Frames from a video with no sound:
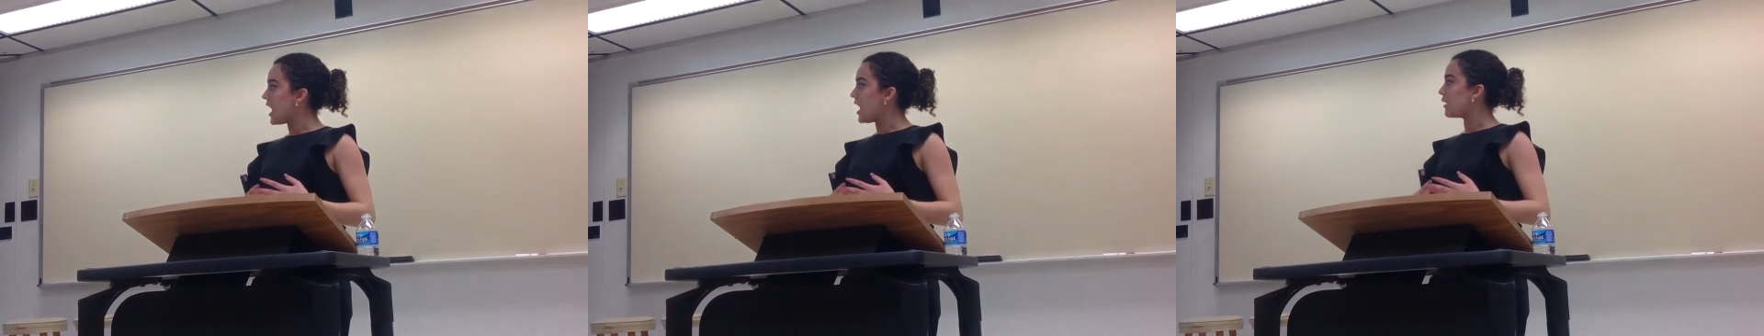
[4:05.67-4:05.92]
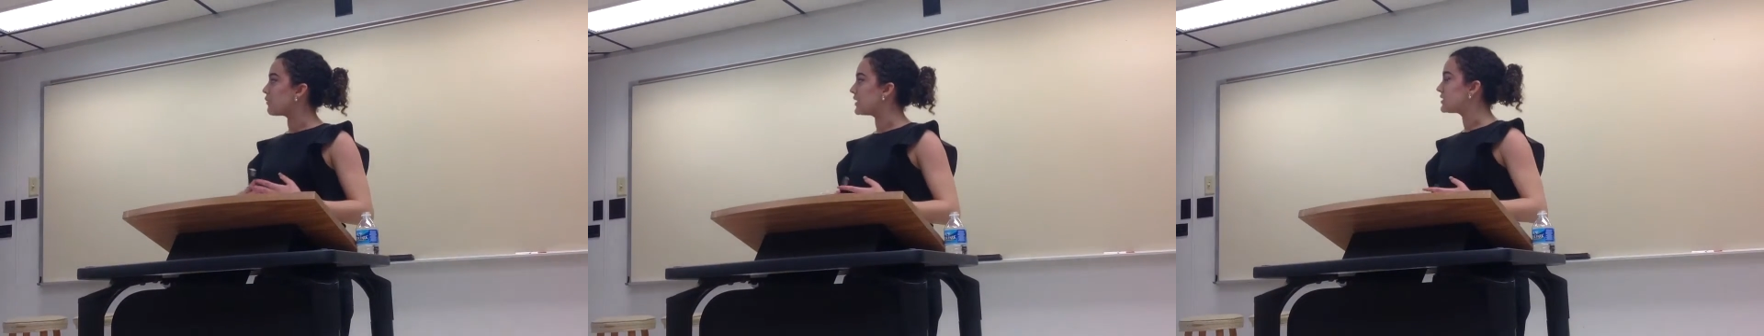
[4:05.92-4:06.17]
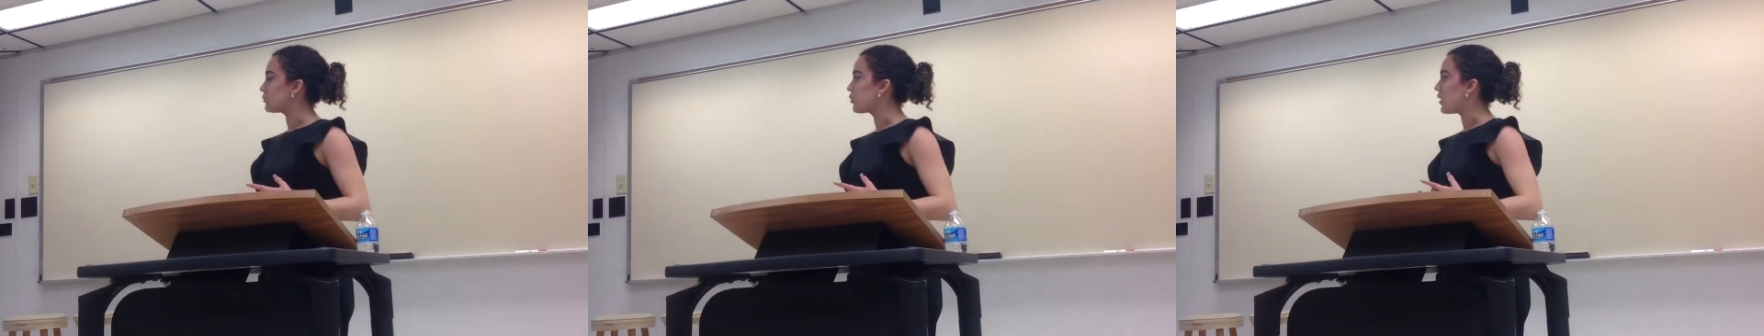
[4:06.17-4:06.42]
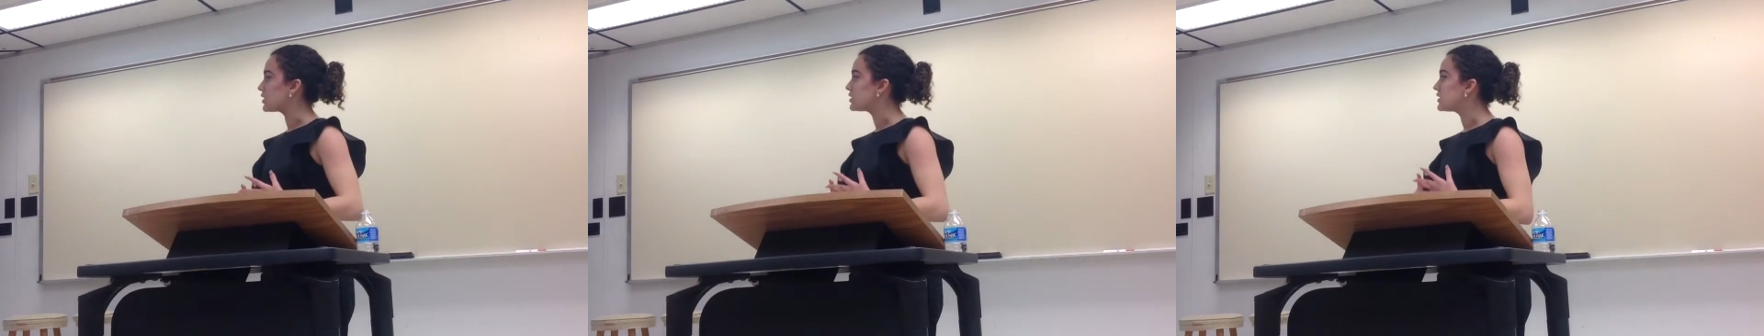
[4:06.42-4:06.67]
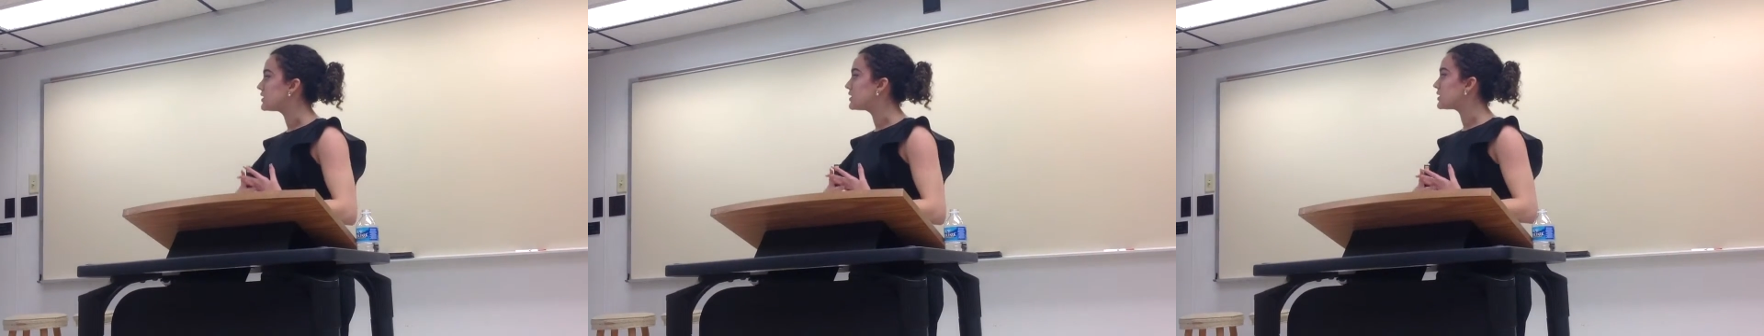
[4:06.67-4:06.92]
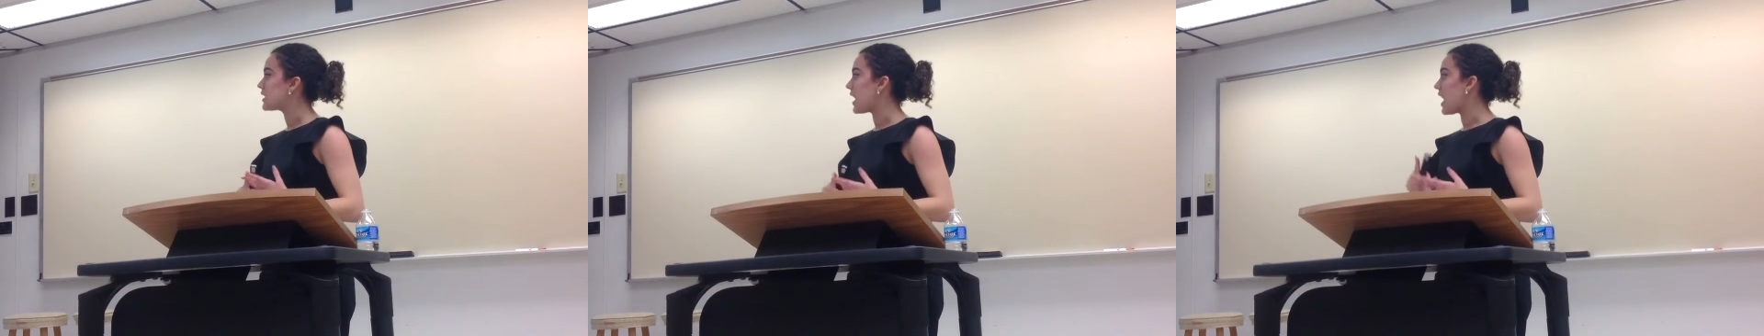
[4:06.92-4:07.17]
And my
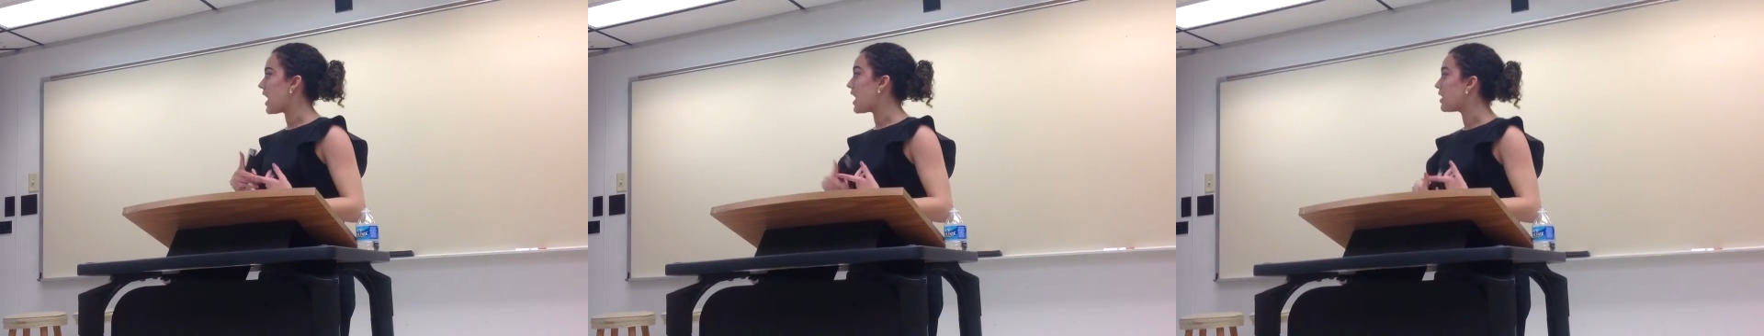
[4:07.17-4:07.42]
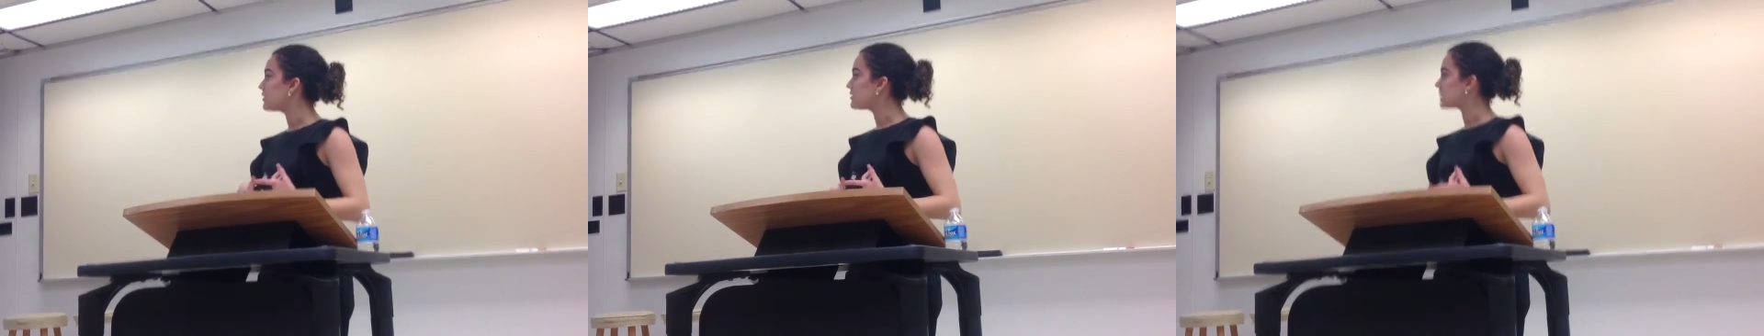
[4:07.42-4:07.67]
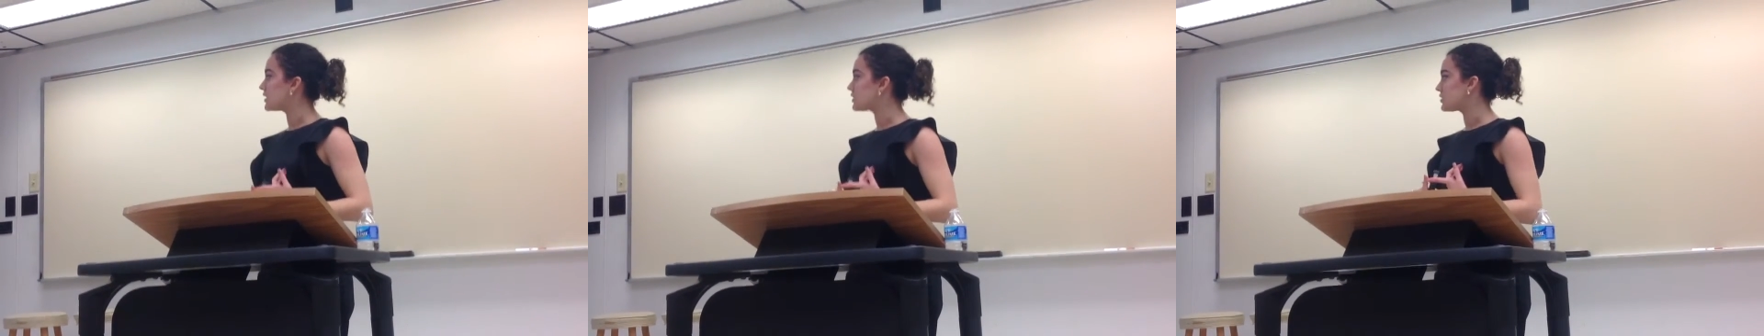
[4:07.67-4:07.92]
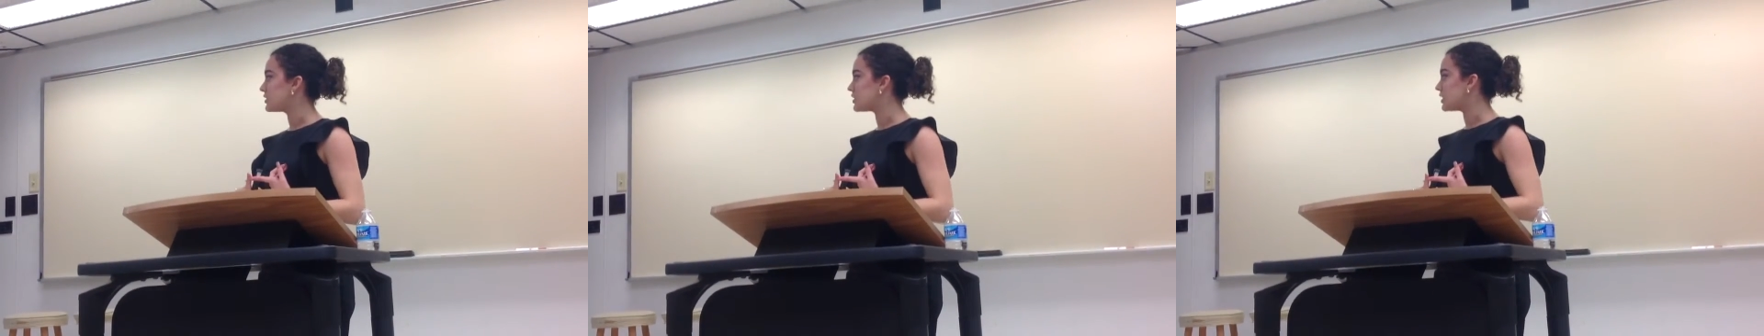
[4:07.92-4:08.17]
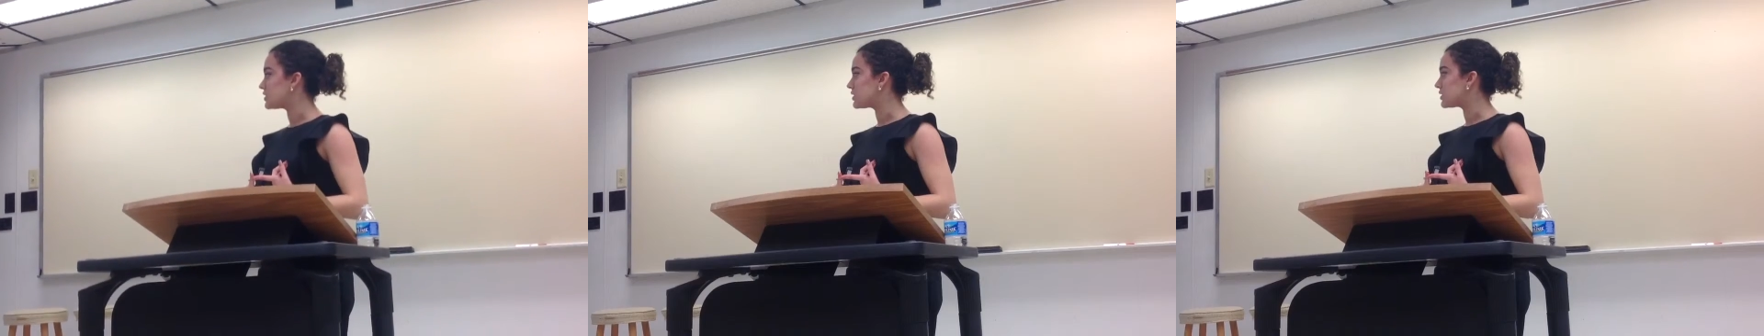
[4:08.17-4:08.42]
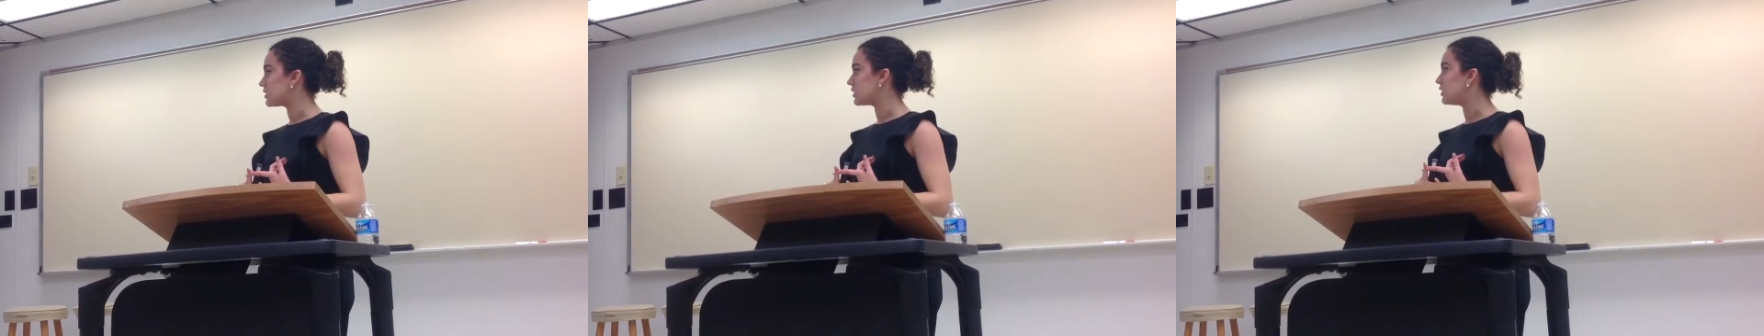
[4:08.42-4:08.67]
sub-questions, how do sensory
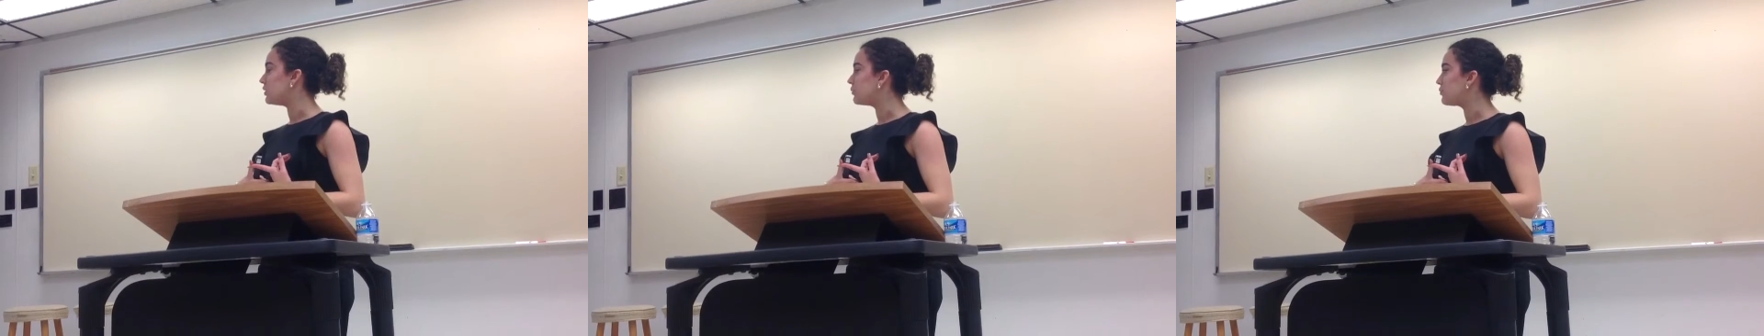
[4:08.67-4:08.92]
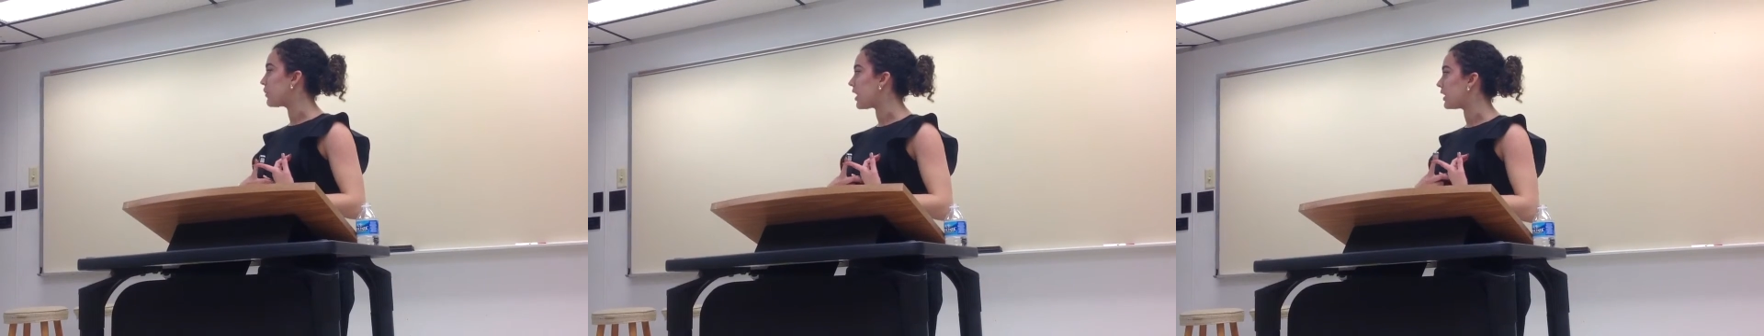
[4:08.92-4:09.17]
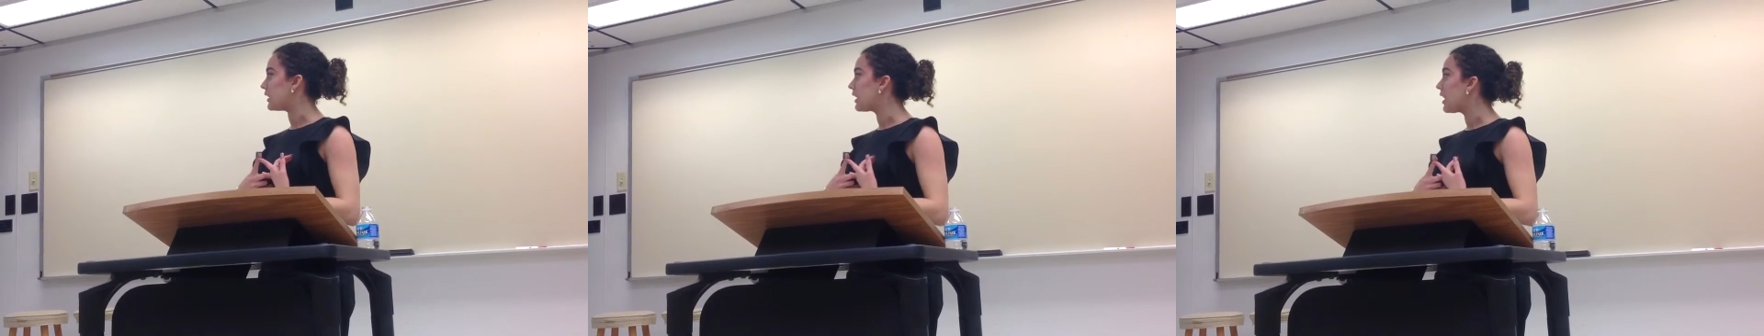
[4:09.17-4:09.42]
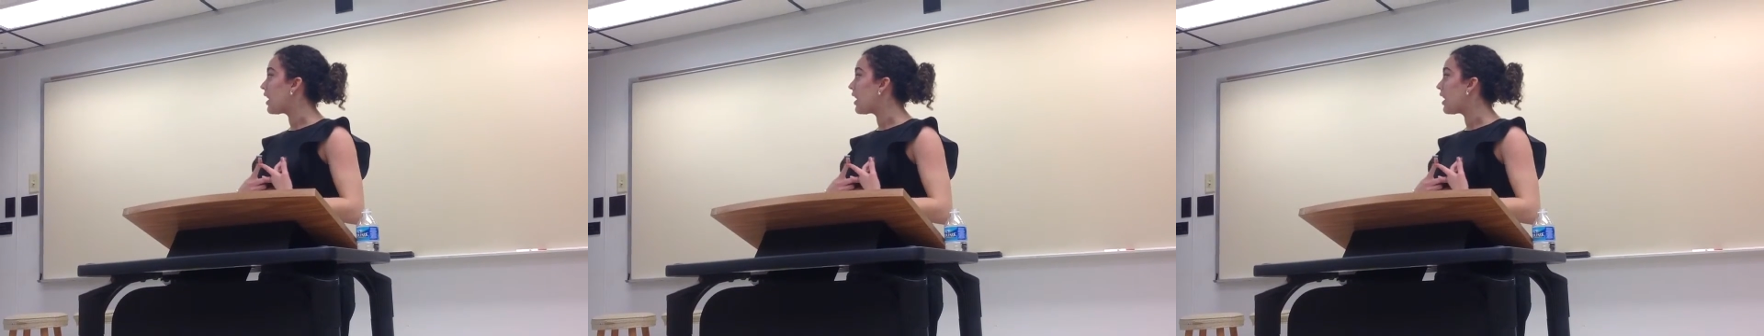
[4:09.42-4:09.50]
changes in the human body